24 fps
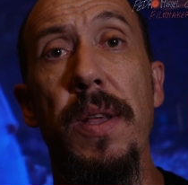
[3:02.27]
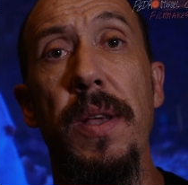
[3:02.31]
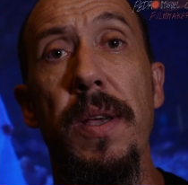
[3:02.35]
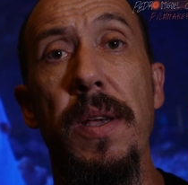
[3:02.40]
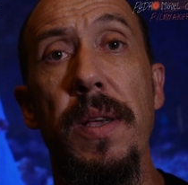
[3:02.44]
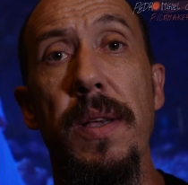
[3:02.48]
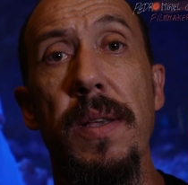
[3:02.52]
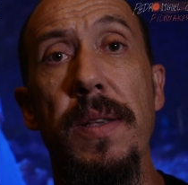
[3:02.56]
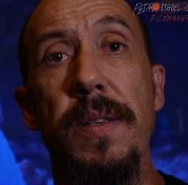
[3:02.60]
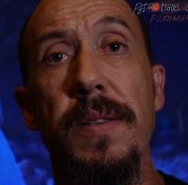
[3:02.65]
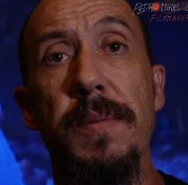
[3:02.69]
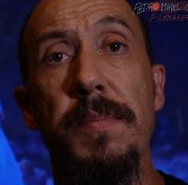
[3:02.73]
It
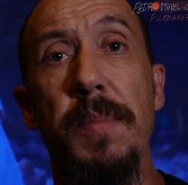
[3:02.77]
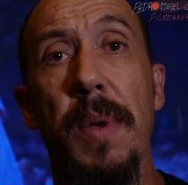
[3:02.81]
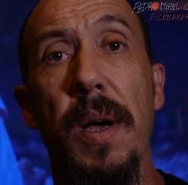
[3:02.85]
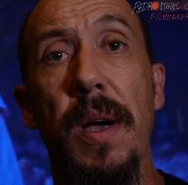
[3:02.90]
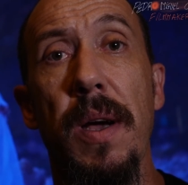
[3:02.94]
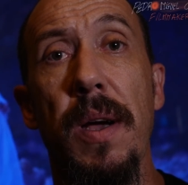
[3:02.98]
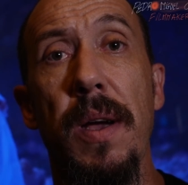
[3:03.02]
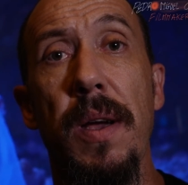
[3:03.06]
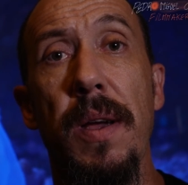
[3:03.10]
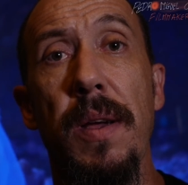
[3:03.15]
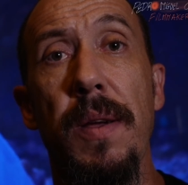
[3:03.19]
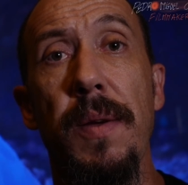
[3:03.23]
is
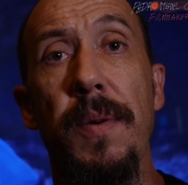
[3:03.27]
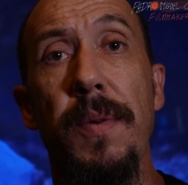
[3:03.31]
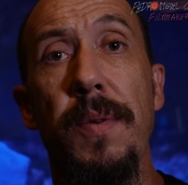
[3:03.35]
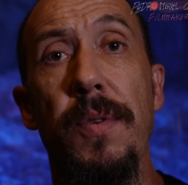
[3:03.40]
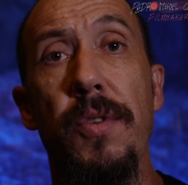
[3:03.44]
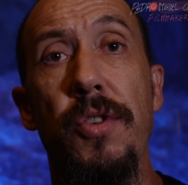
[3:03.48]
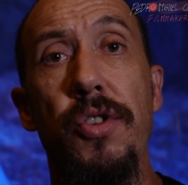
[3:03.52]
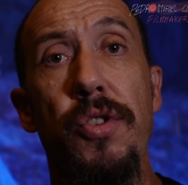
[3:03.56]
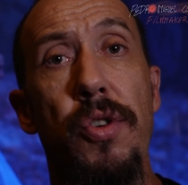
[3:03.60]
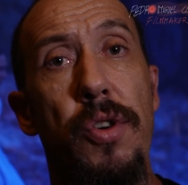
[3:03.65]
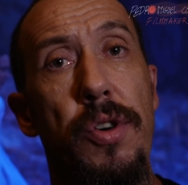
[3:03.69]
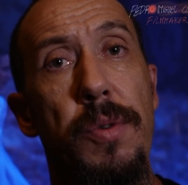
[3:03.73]
my
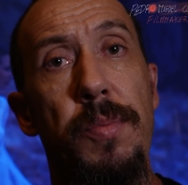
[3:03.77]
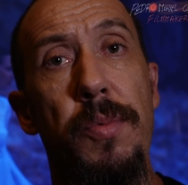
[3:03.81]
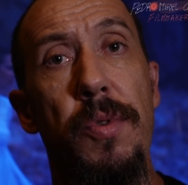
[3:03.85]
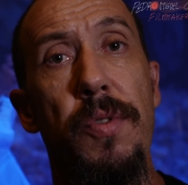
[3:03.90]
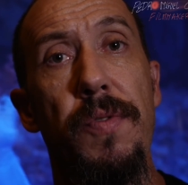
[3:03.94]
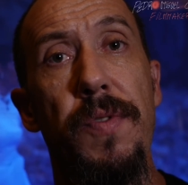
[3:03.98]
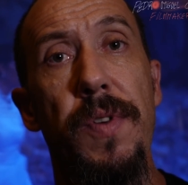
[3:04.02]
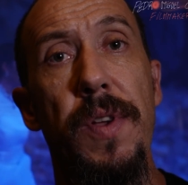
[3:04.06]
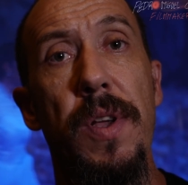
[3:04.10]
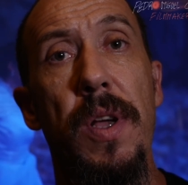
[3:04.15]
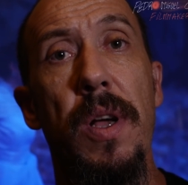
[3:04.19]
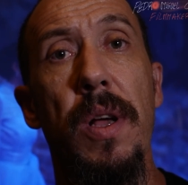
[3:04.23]
short
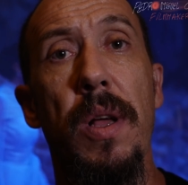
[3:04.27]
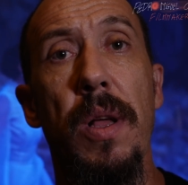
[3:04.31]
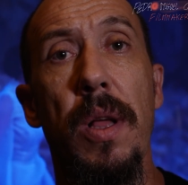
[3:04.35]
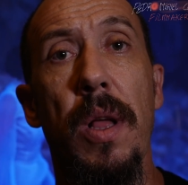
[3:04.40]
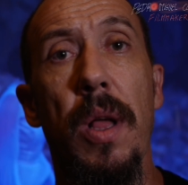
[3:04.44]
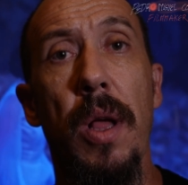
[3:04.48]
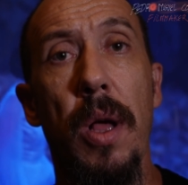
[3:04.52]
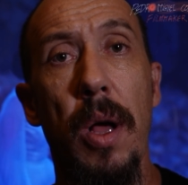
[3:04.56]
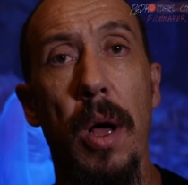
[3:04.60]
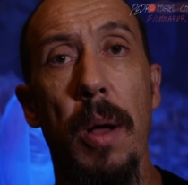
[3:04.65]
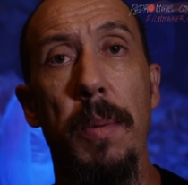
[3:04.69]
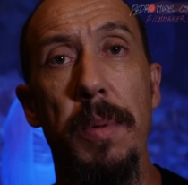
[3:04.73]
movie
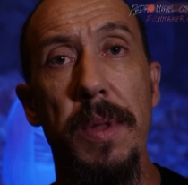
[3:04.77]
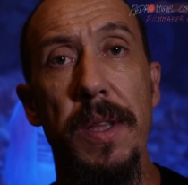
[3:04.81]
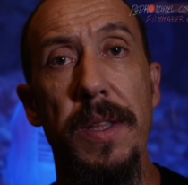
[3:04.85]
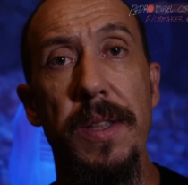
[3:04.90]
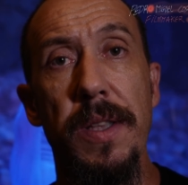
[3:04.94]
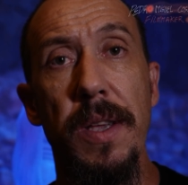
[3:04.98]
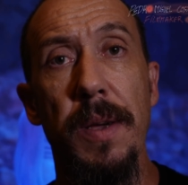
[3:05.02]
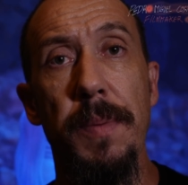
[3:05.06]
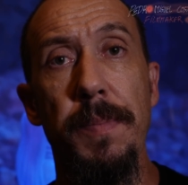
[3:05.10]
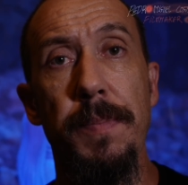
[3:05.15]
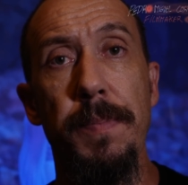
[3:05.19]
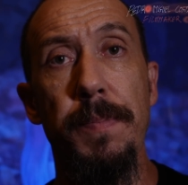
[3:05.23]

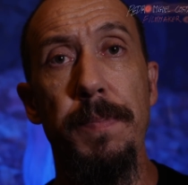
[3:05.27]
Oblita.